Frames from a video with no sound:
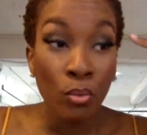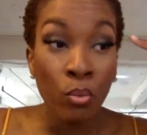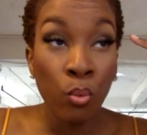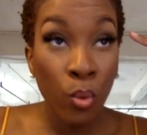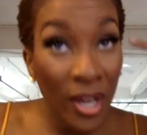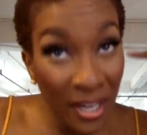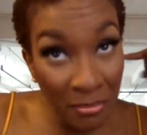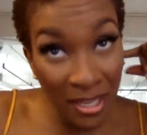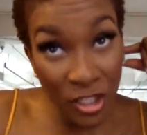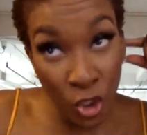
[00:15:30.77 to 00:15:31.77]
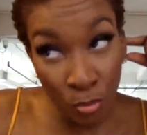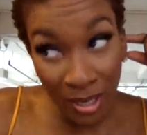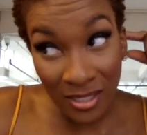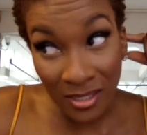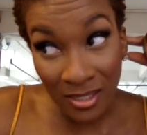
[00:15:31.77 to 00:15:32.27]
would it be too
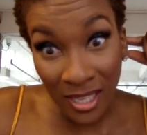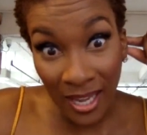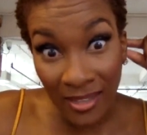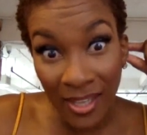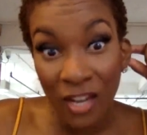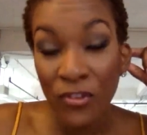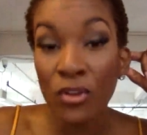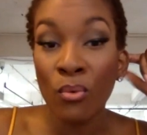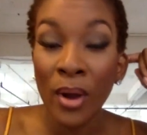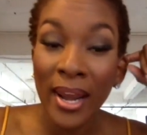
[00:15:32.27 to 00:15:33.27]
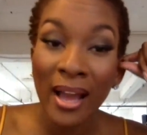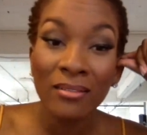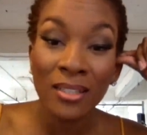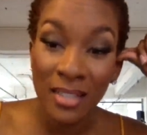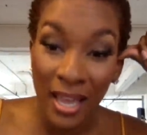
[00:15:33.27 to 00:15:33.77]
much to say that if you went out
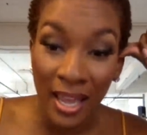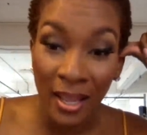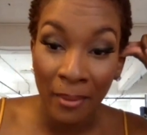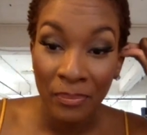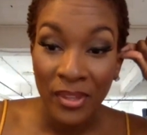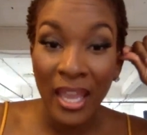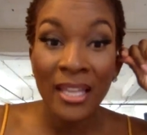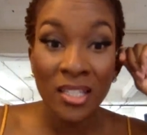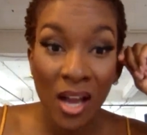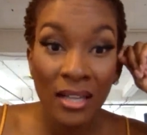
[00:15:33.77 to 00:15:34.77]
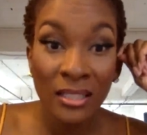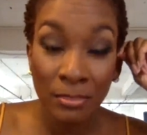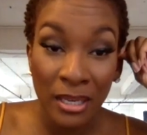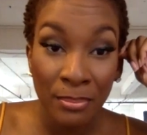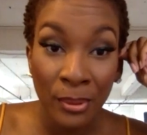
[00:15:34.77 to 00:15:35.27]
today and talked to
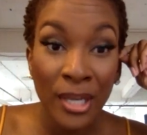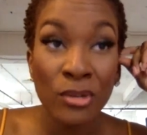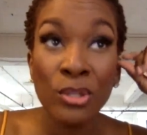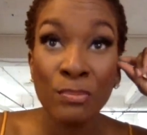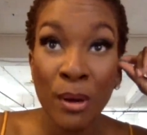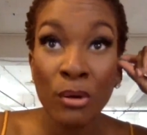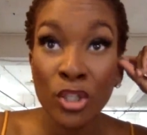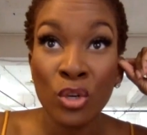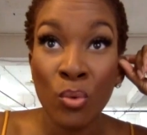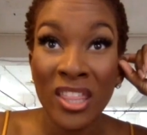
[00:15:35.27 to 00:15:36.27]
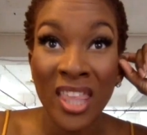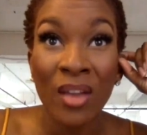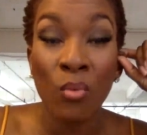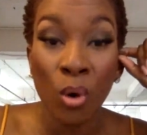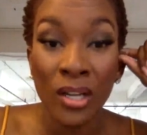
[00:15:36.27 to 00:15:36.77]
people and you spoke to what they
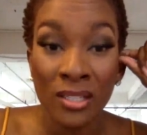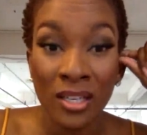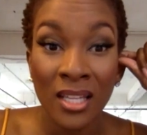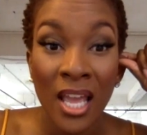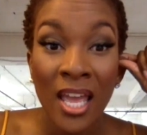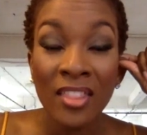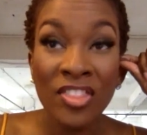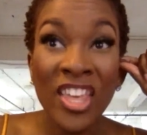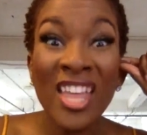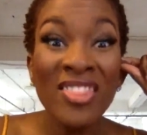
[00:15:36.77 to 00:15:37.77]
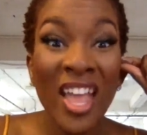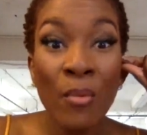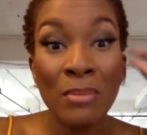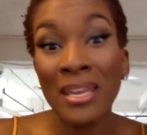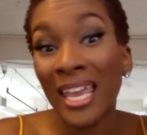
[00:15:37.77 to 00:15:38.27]
wanted, then they
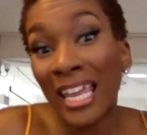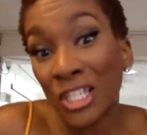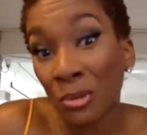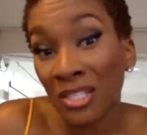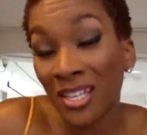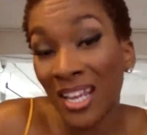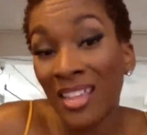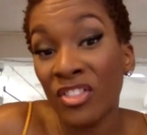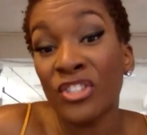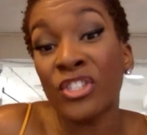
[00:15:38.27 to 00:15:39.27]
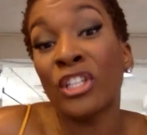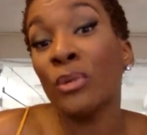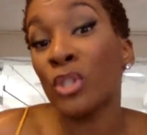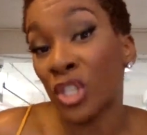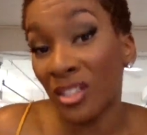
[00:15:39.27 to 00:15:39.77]
would be interested in the
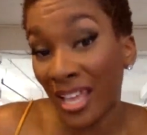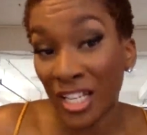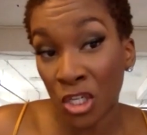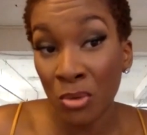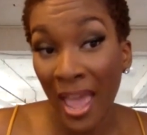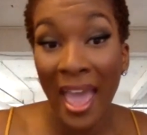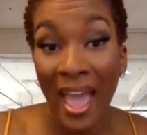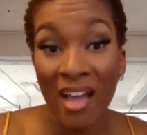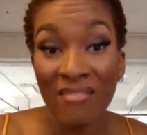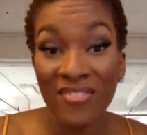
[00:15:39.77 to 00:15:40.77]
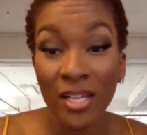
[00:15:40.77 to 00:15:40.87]
solution that you have?